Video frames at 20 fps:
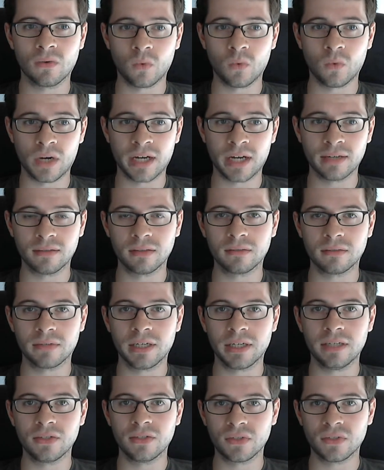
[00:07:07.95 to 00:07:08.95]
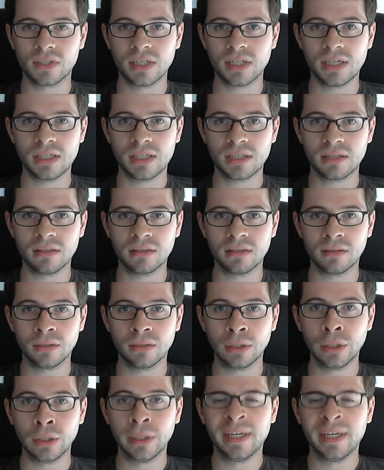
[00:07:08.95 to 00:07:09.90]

wild, right? So stay still,